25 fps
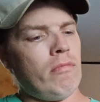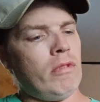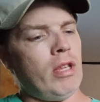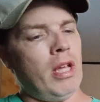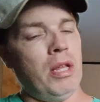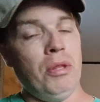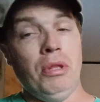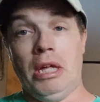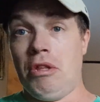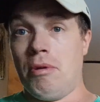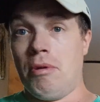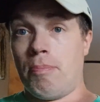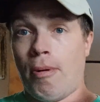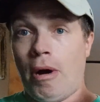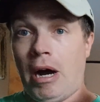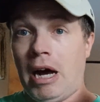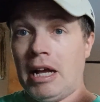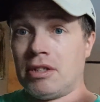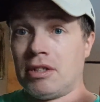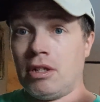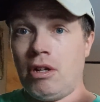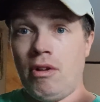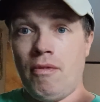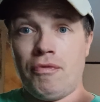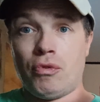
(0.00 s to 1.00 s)
Another
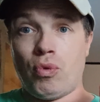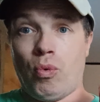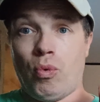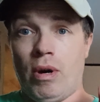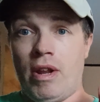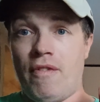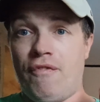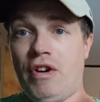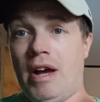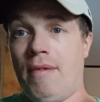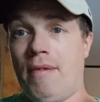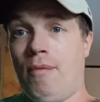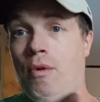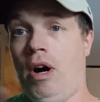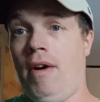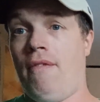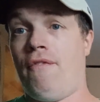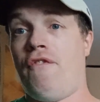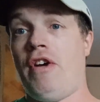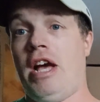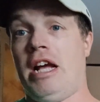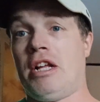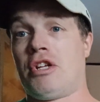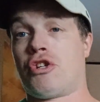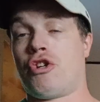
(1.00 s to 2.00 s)
positive, 25-watt
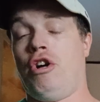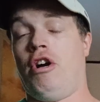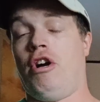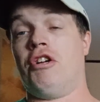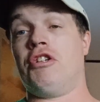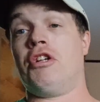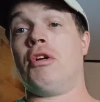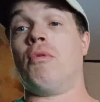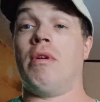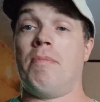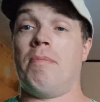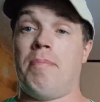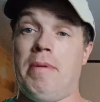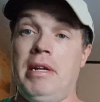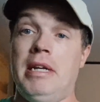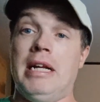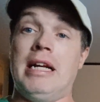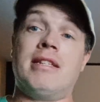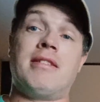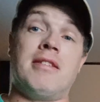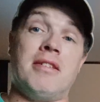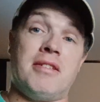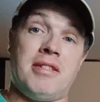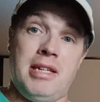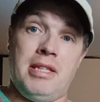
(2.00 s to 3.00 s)
fast charging would be
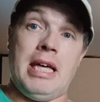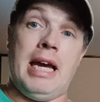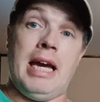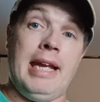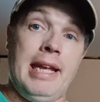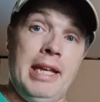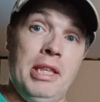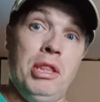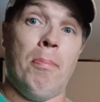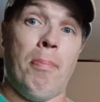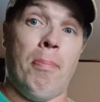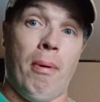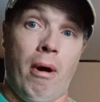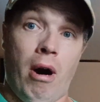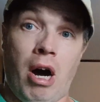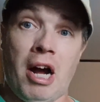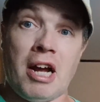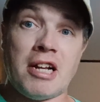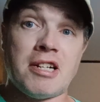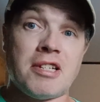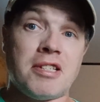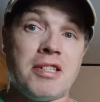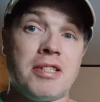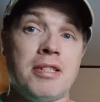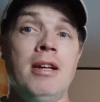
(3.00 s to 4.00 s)
nice to see that in the
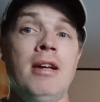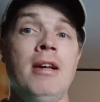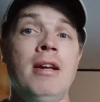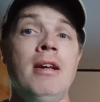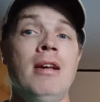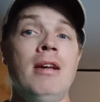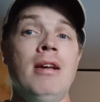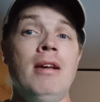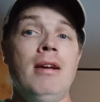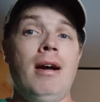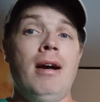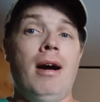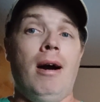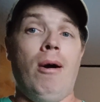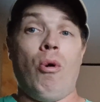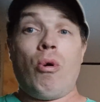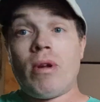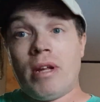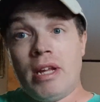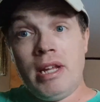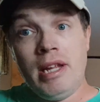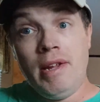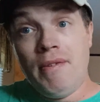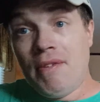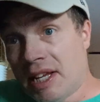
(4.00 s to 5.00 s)
box, or
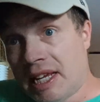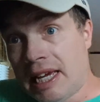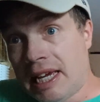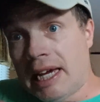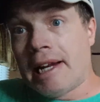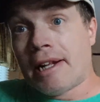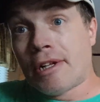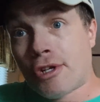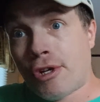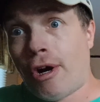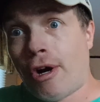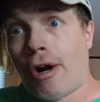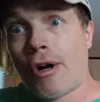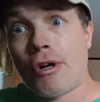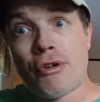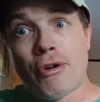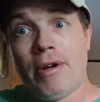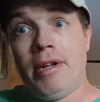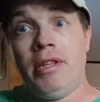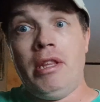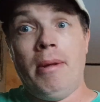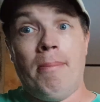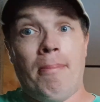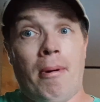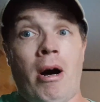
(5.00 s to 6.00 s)
even get a charger
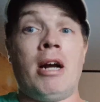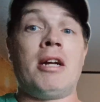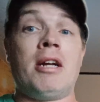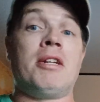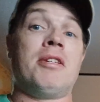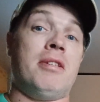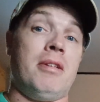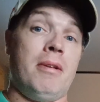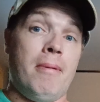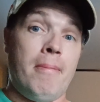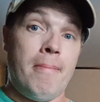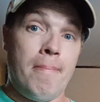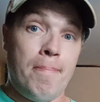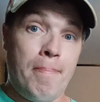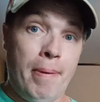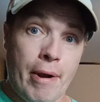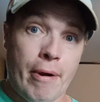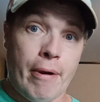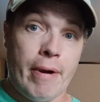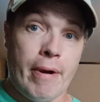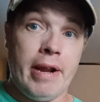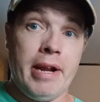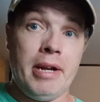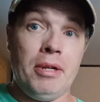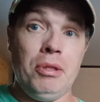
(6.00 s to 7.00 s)
in the box,
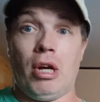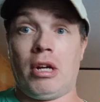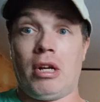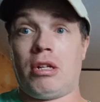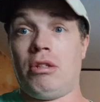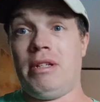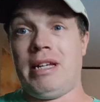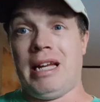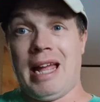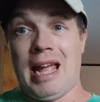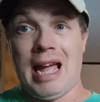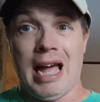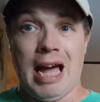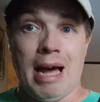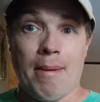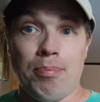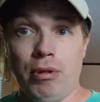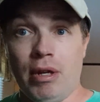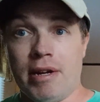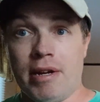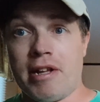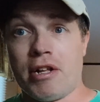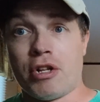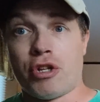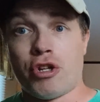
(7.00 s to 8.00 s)
period. Luckily, I have
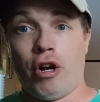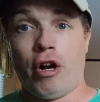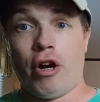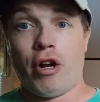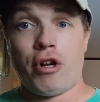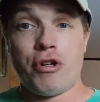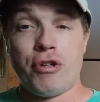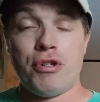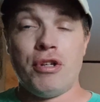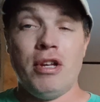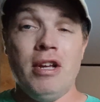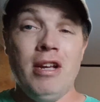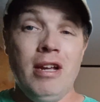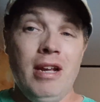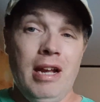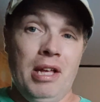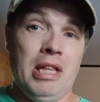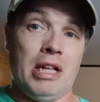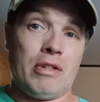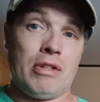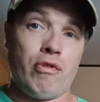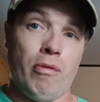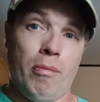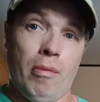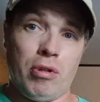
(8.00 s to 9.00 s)
plenty of chargers, and
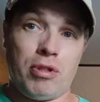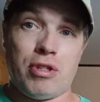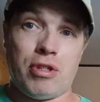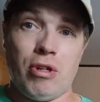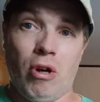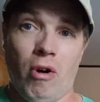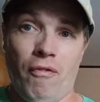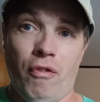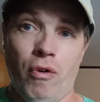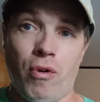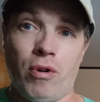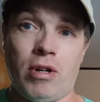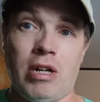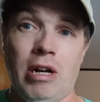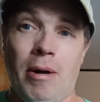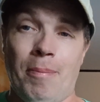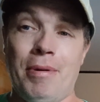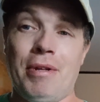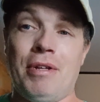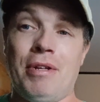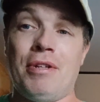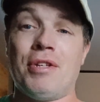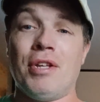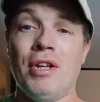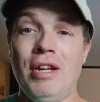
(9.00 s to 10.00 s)
that's what most cell phone
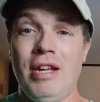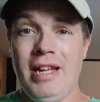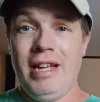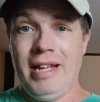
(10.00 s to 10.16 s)
companies